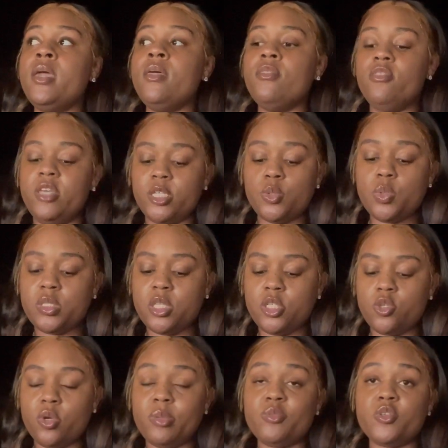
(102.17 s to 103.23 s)
this was the
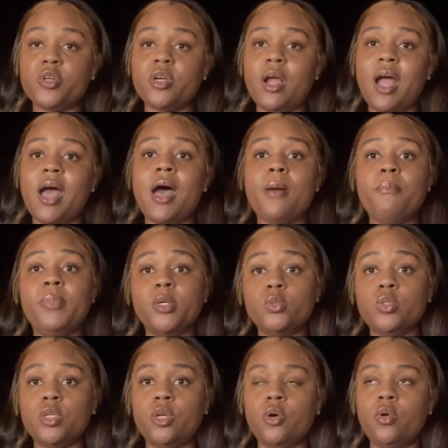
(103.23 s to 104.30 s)
scripture I
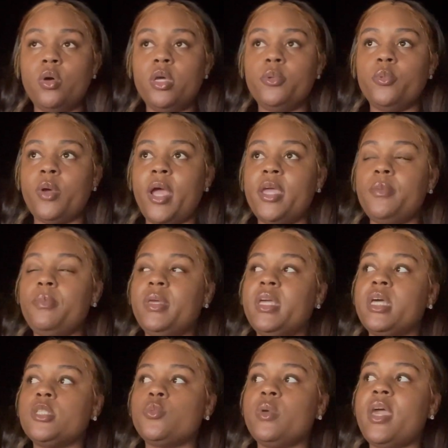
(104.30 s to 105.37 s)
built it on, right?
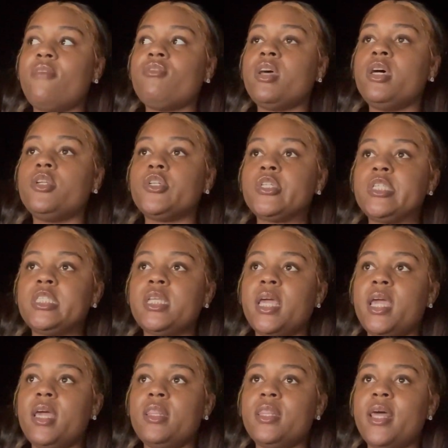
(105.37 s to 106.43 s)
Because we have to
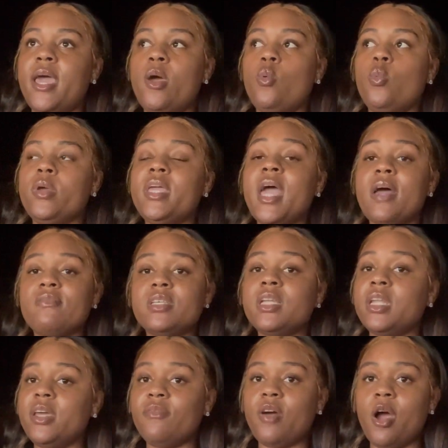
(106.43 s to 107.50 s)
understand that we have to
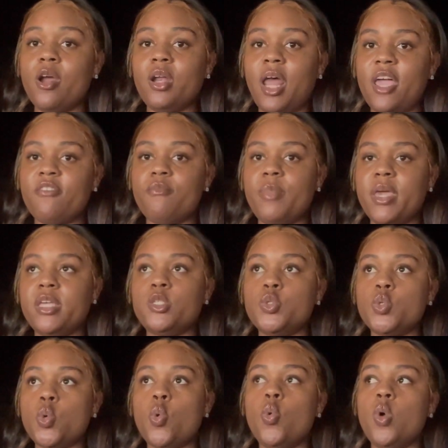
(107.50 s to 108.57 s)
live our life
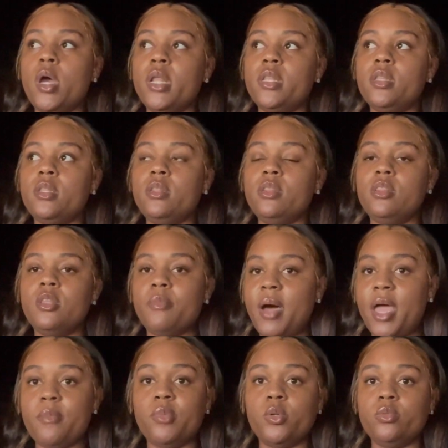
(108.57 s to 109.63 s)
based on the
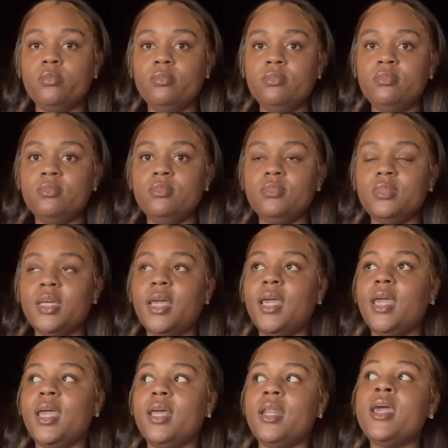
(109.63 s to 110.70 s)
Bible.
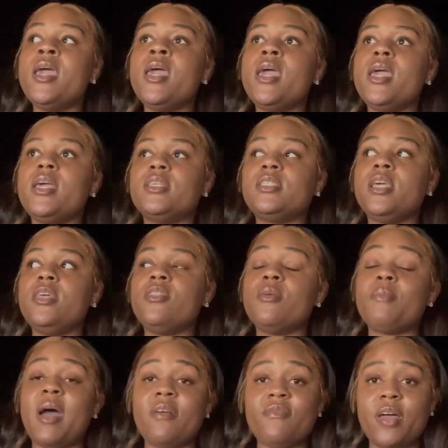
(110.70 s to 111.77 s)
And it's either
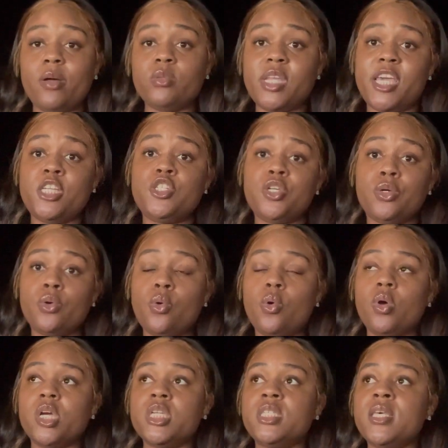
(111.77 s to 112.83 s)
my foundation
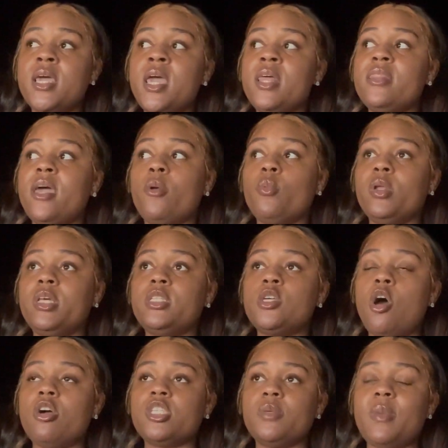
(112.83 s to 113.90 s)
course that really
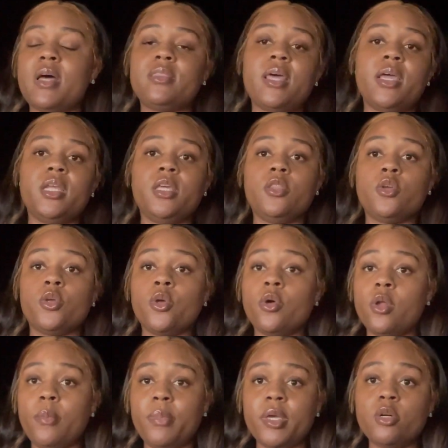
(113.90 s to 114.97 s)
talks about that. Either you're going
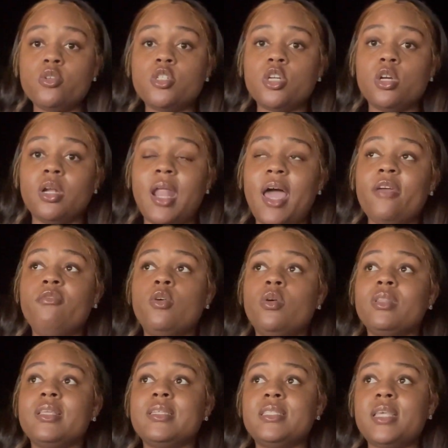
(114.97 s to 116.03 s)
to build your life
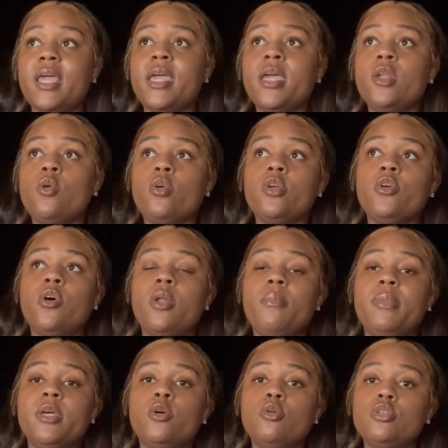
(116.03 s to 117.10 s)
on the sand or you're going to
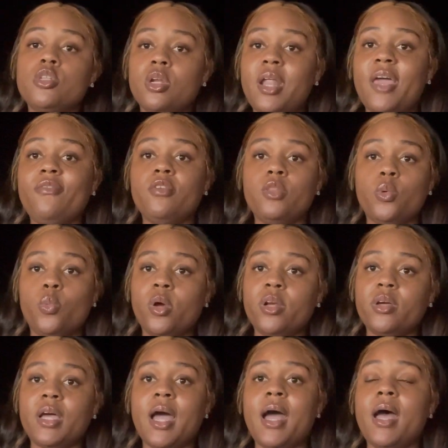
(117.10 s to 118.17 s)
build your life on the word
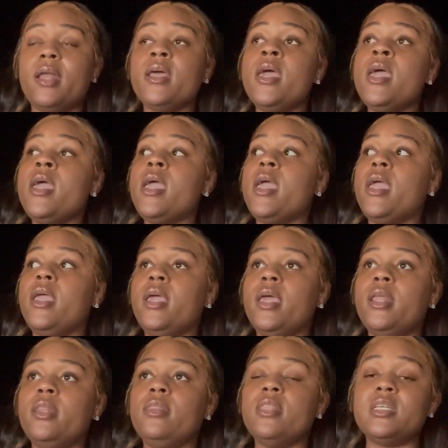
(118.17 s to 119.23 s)
of God.
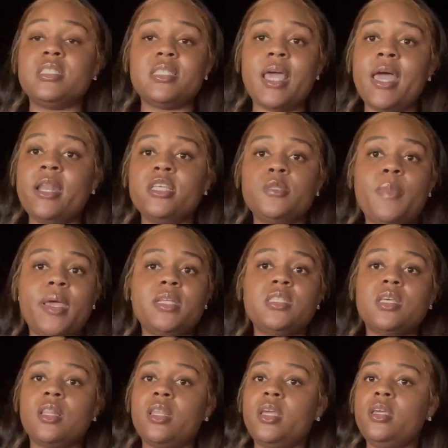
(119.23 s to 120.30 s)
And the sand is
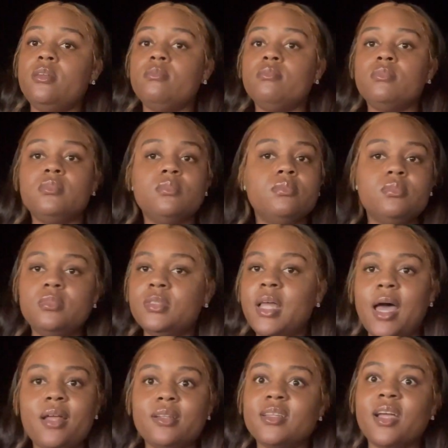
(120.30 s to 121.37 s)
basically
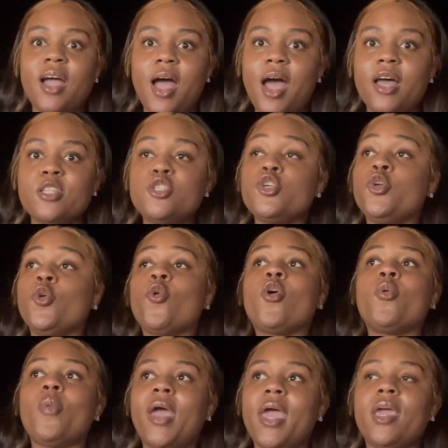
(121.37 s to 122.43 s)
not God's, your
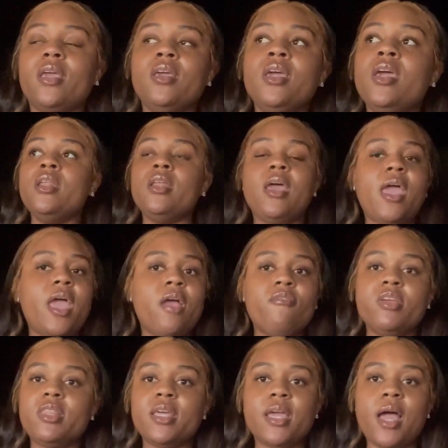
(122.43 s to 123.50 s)
way,
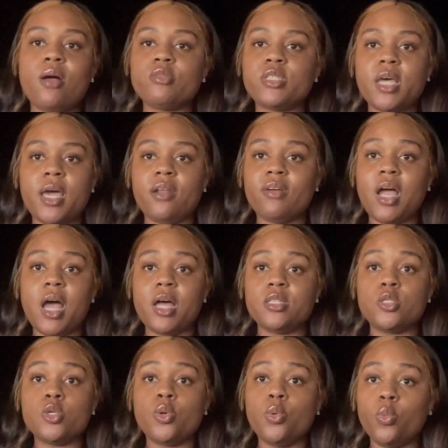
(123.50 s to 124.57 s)
everything outside of
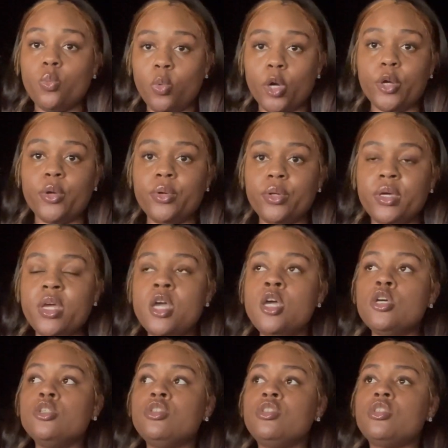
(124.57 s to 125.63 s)
God's word.
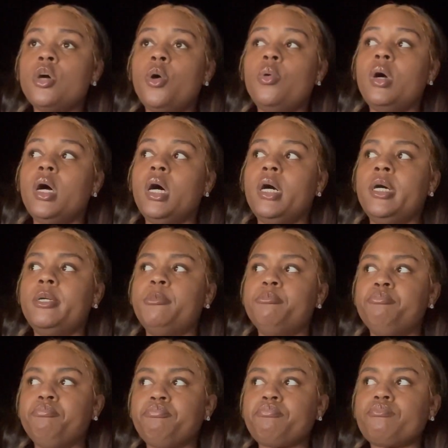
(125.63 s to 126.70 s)
So,
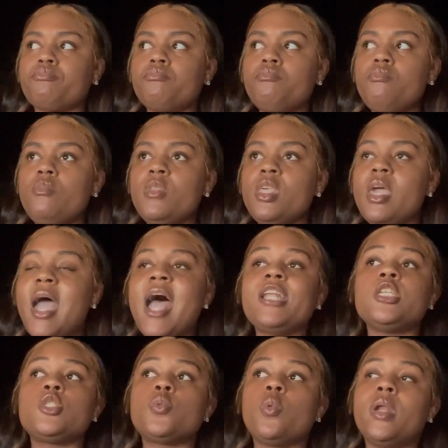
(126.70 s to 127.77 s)
um, I
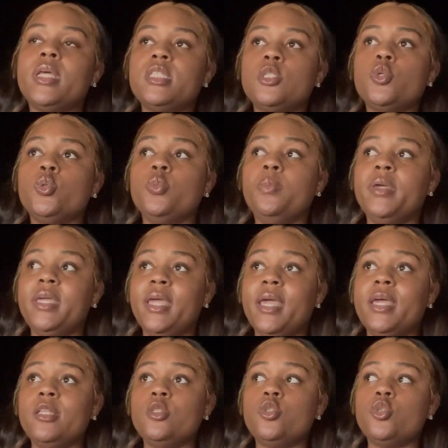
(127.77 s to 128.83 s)
just wanted to
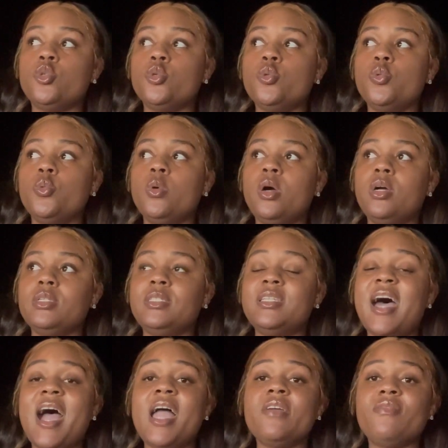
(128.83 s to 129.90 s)
begin to
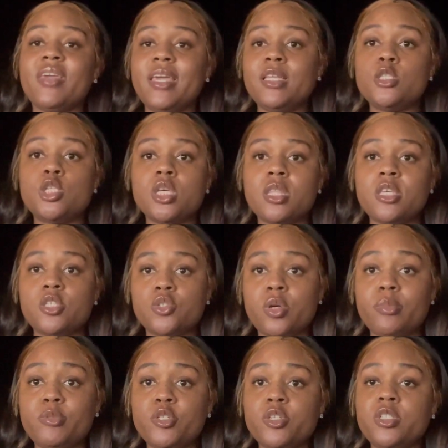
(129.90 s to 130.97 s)
dive into the
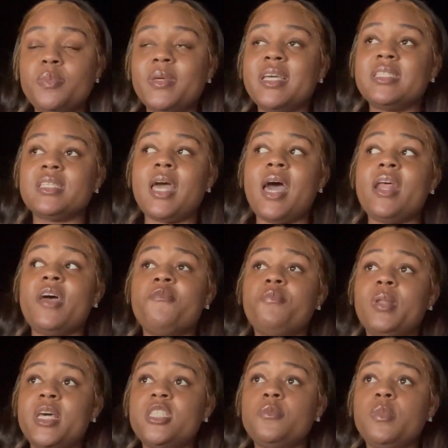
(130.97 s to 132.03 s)
scriptures because God have
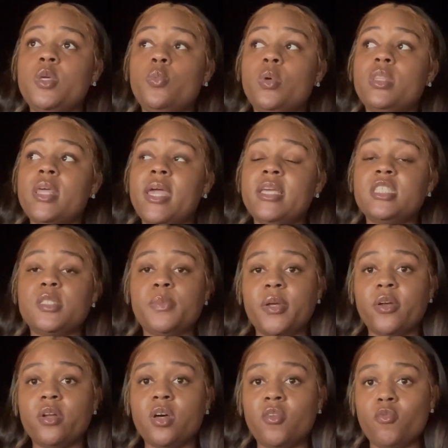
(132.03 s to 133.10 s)
blessed me with a
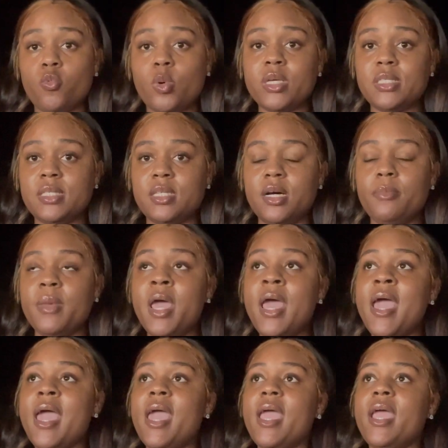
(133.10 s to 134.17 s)
spirit of wisdom.
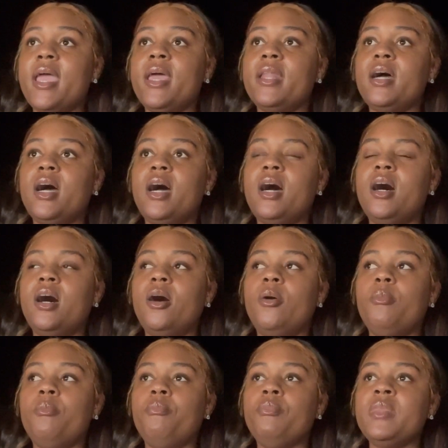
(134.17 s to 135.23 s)
And
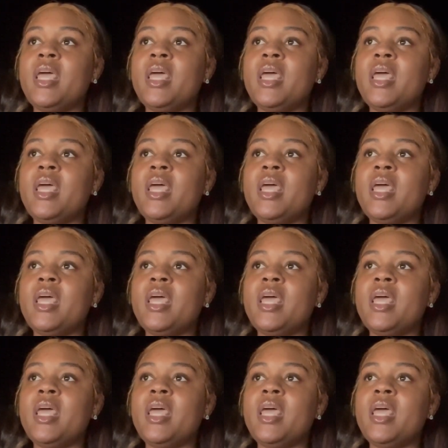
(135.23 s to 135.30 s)
um